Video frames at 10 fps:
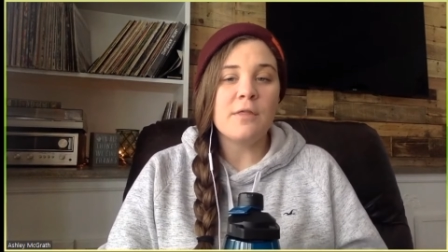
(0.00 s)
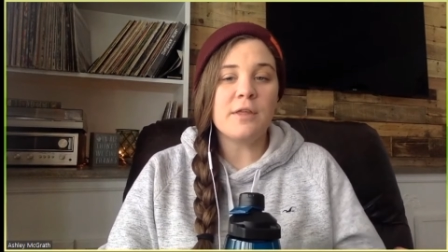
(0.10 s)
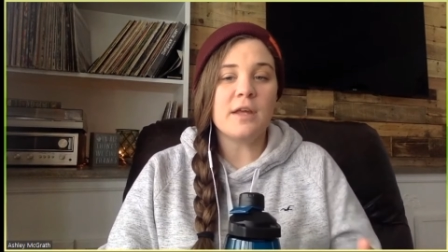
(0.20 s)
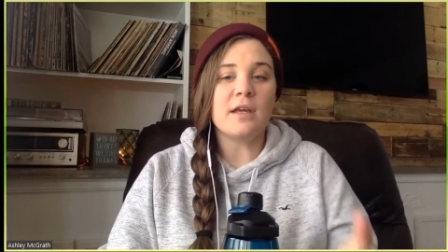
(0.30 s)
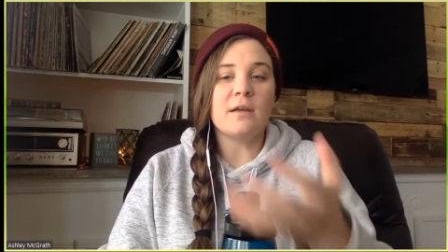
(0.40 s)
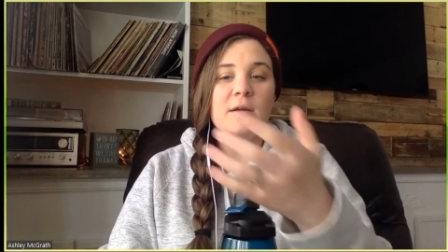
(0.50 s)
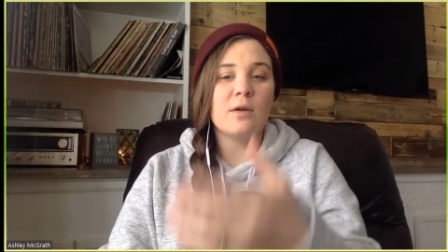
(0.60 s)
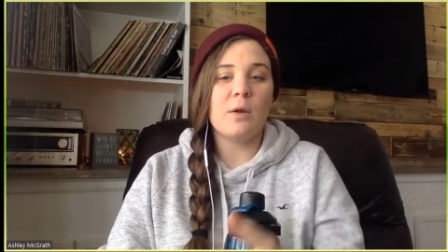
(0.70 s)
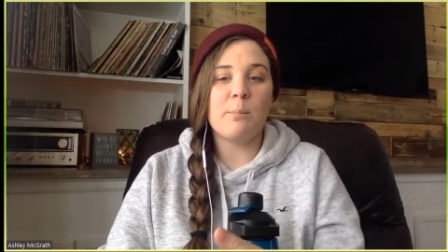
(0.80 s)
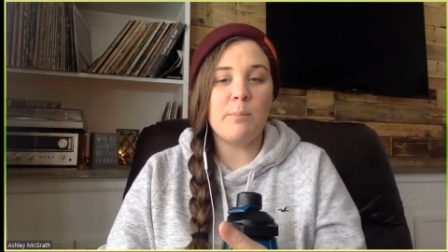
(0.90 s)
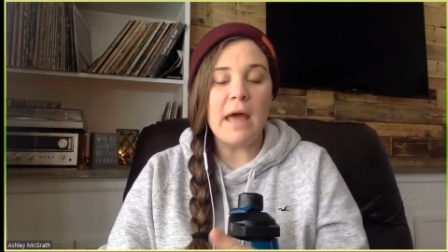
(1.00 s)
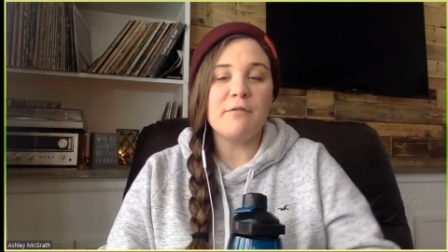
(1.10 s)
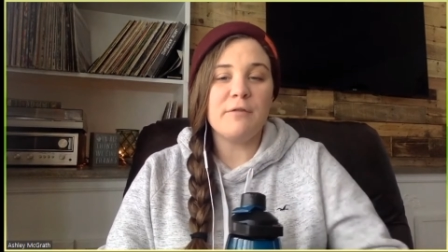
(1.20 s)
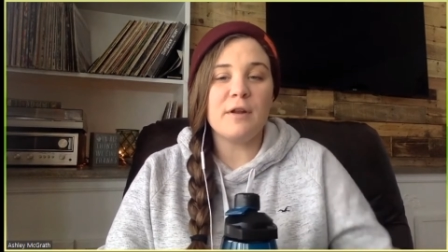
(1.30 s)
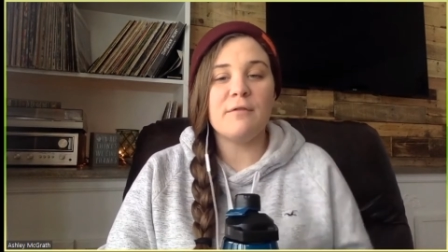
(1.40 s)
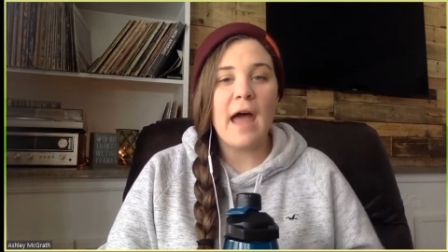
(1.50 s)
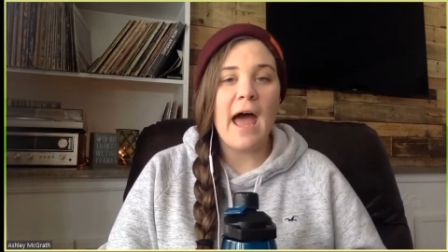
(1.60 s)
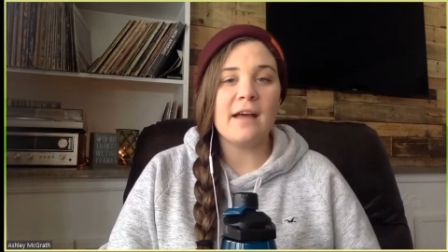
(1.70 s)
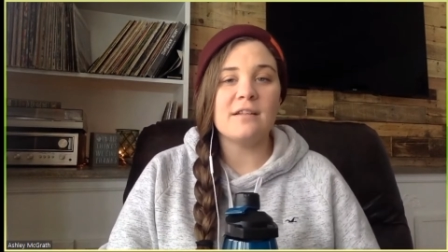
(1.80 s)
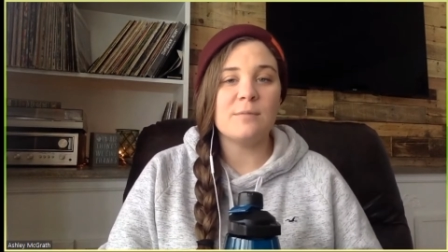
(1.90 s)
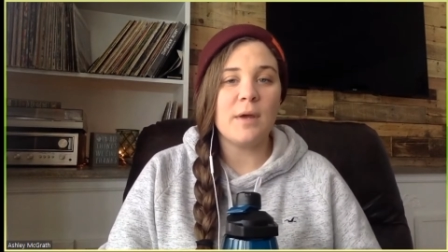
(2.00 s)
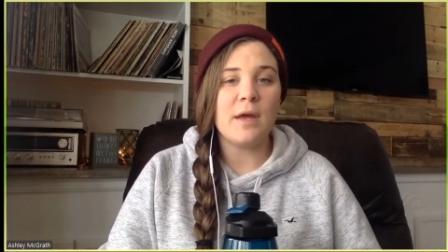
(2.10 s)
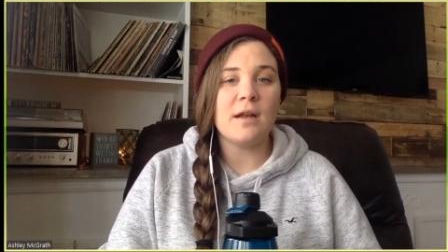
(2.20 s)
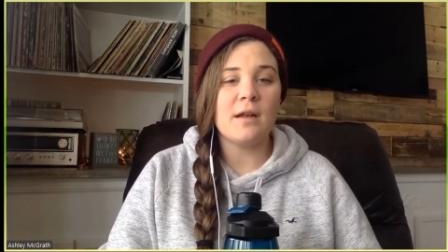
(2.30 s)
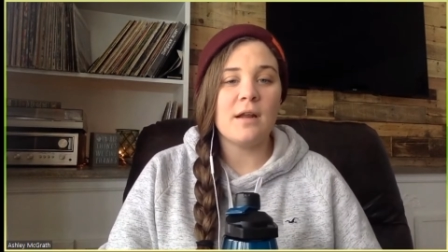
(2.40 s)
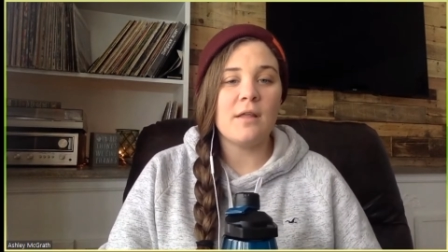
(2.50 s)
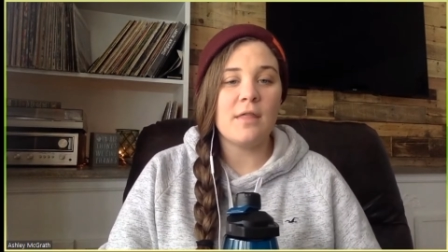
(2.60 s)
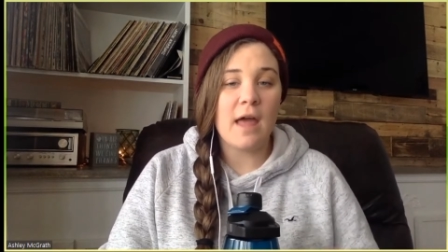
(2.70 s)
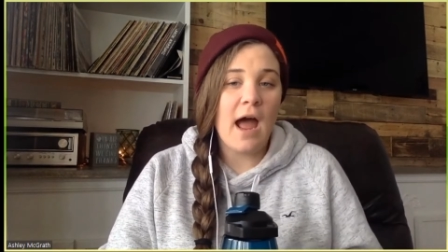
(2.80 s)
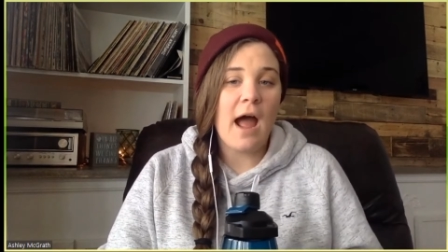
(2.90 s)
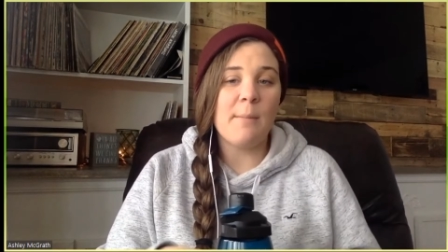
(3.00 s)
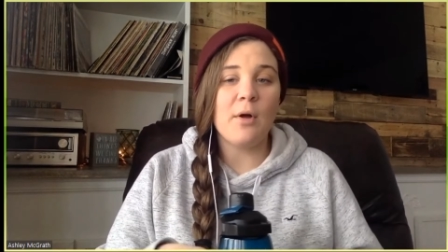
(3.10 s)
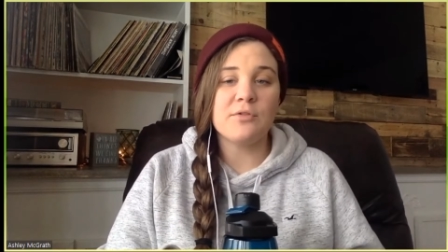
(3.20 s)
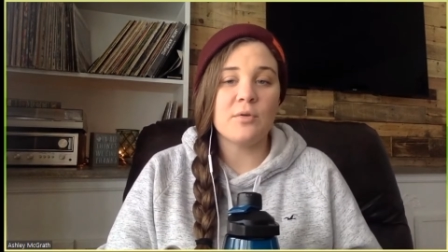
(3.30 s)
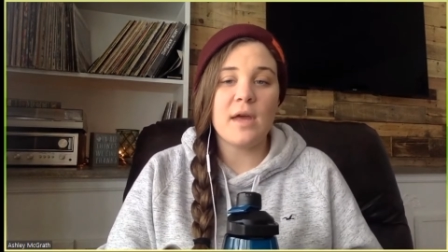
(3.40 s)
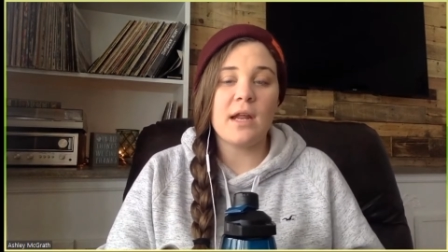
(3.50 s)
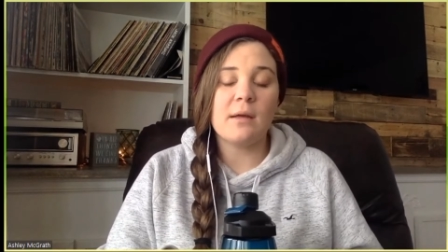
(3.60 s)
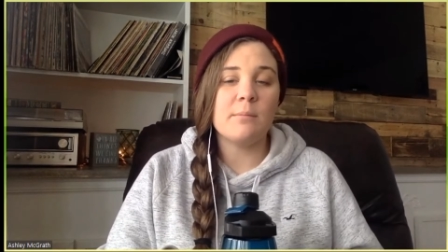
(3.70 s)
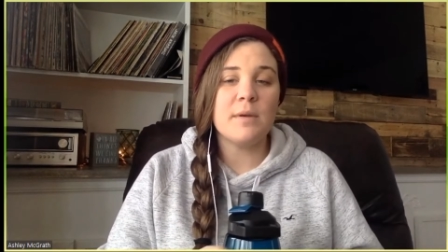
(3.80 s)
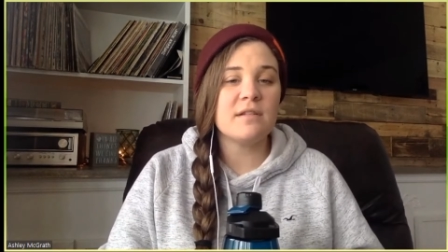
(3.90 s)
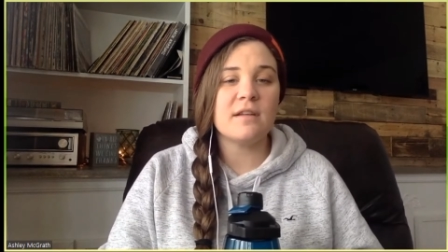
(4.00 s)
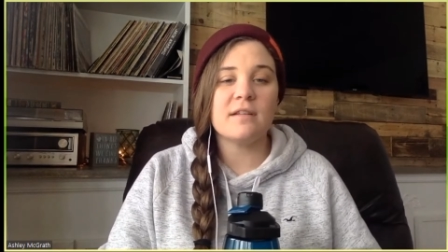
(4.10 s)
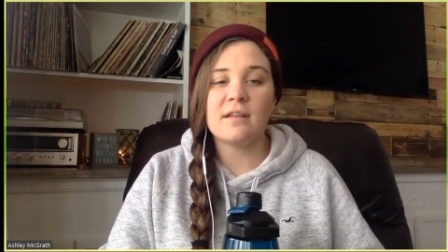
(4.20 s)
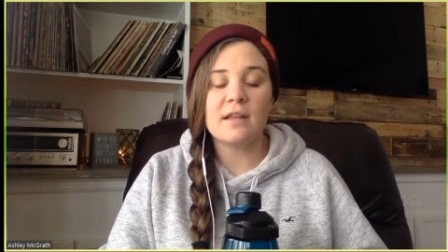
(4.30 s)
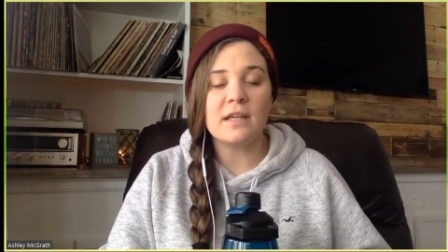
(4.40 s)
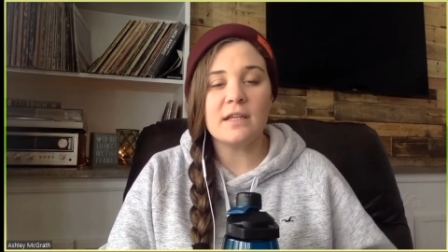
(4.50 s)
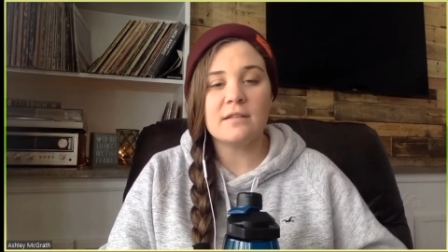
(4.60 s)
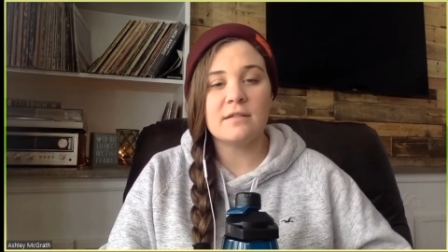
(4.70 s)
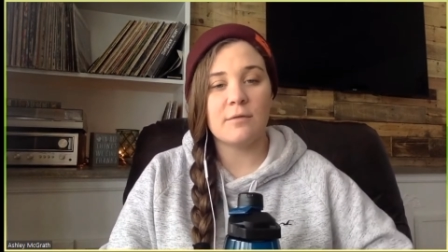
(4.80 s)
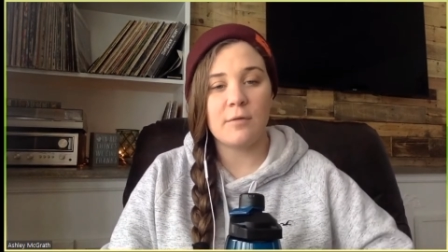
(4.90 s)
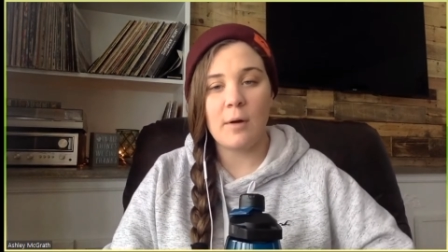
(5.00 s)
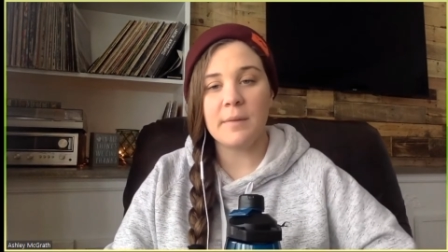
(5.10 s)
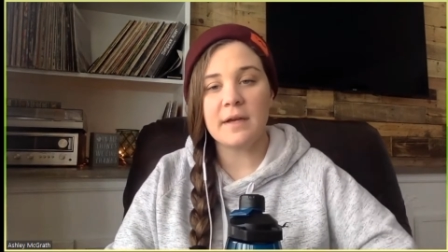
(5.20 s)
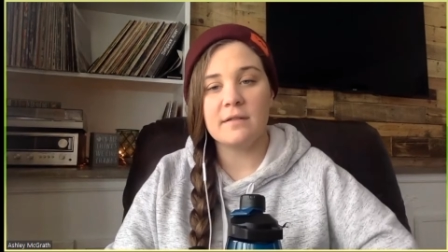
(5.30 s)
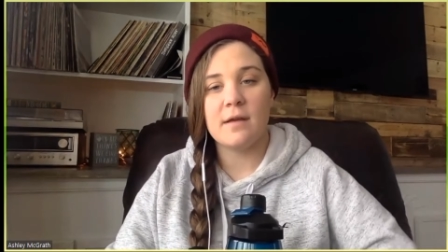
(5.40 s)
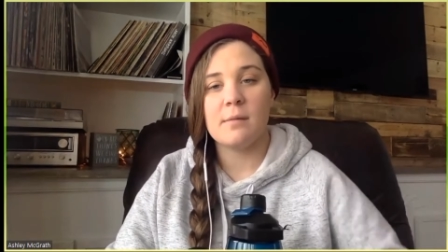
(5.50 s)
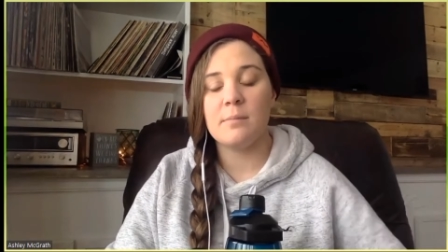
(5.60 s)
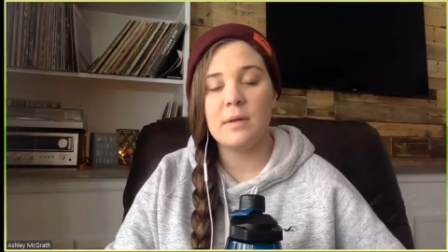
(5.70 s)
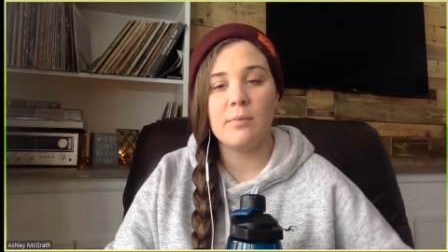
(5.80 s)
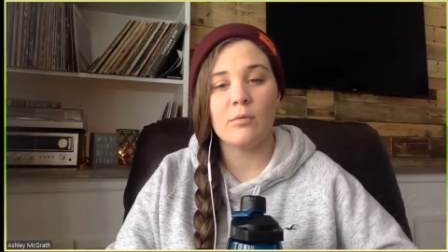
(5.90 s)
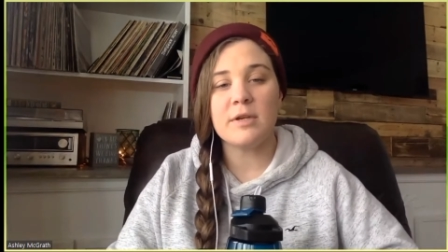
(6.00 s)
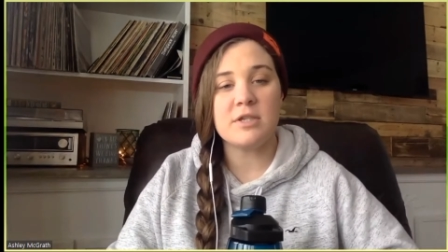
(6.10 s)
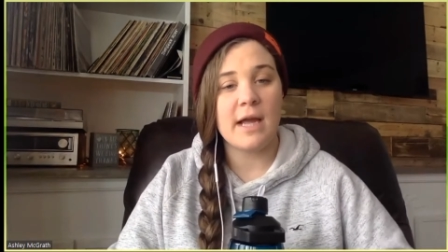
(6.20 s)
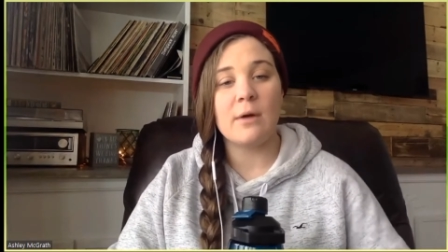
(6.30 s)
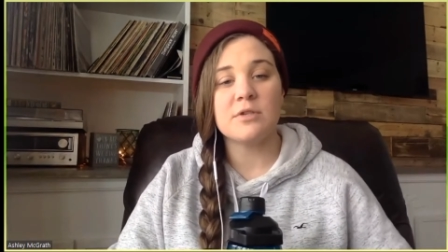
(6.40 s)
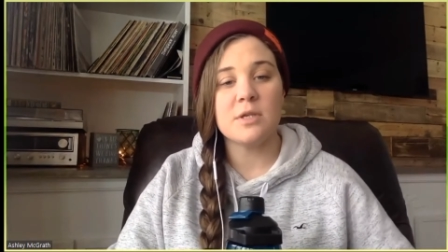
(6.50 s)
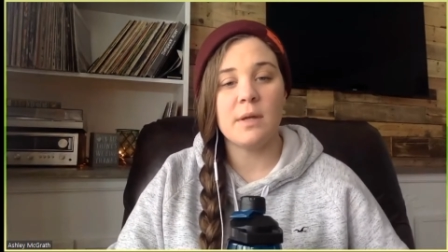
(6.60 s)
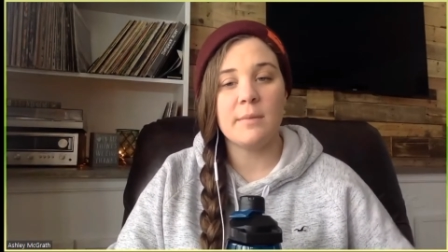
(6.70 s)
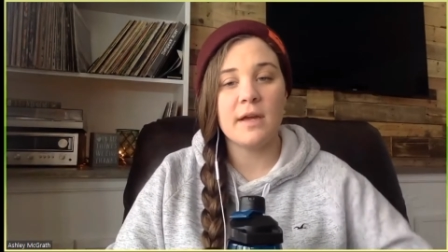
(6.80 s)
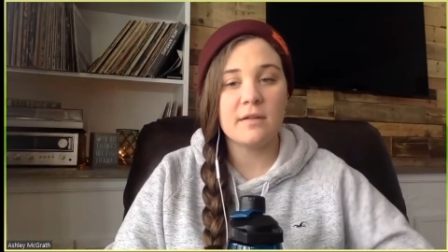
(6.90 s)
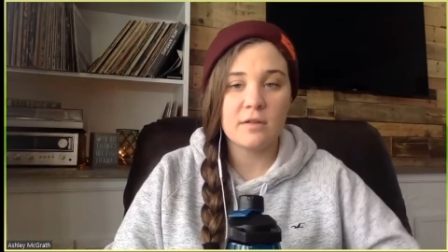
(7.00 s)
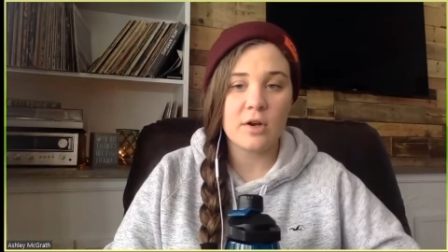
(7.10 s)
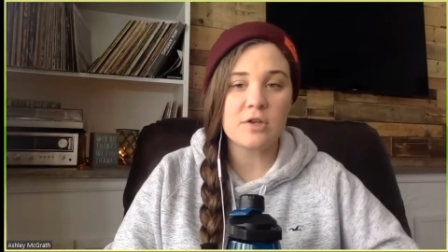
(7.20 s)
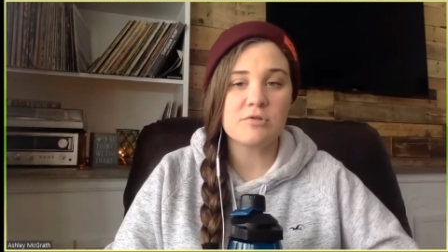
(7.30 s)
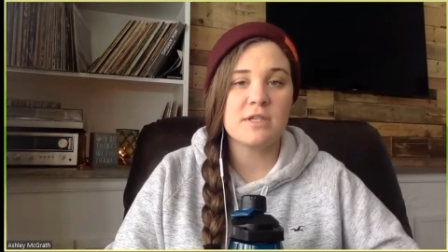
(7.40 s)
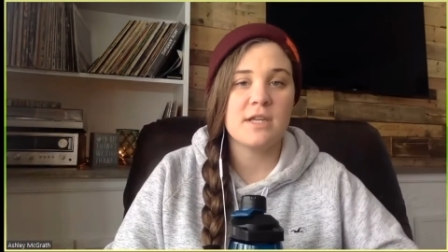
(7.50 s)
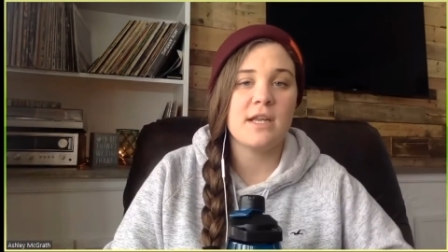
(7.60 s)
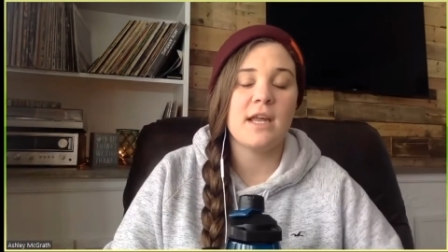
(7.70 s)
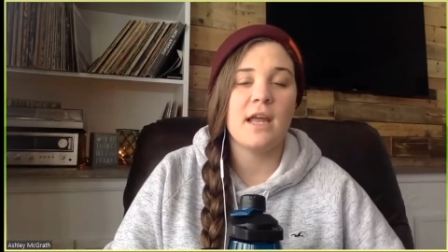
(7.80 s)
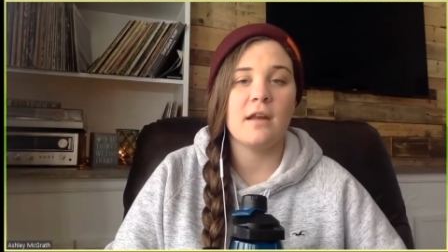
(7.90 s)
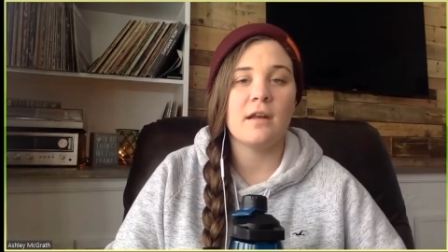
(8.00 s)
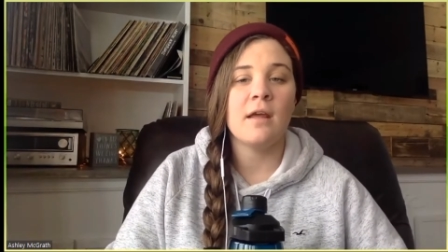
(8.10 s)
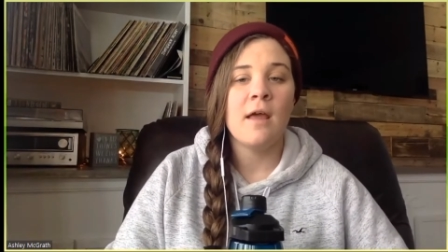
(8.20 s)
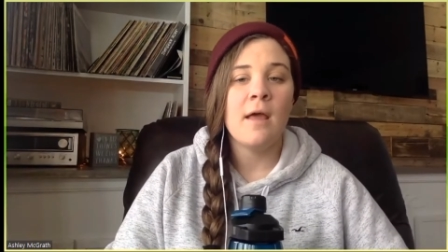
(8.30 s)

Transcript: the benefit of that has been that I'm also getting business and leads from LinkedIn, people reaching out to me because they're interested in